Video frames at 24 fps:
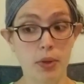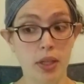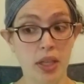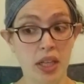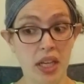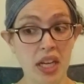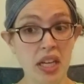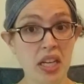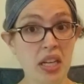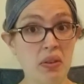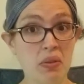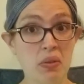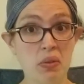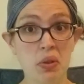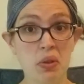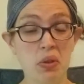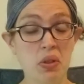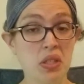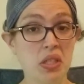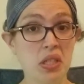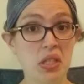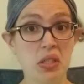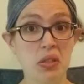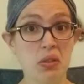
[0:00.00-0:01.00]
Like I never
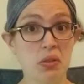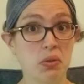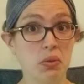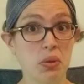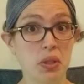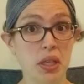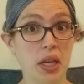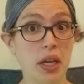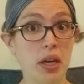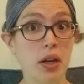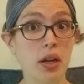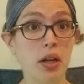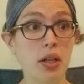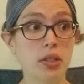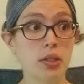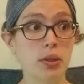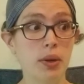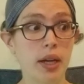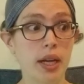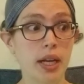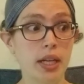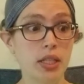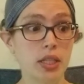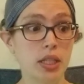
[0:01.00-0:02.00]
noticed issues really at all. So
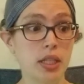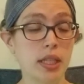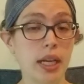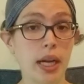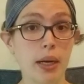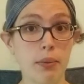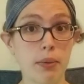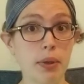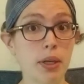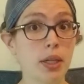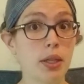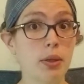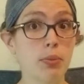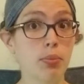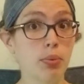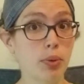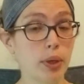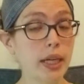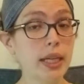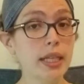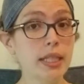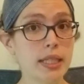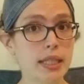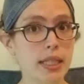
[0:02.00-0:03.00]
I actually got rid of the
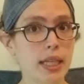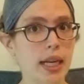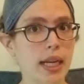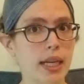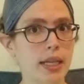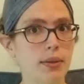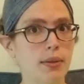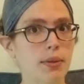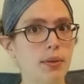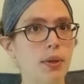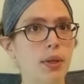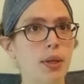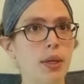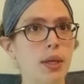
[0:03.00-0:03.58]
brace that I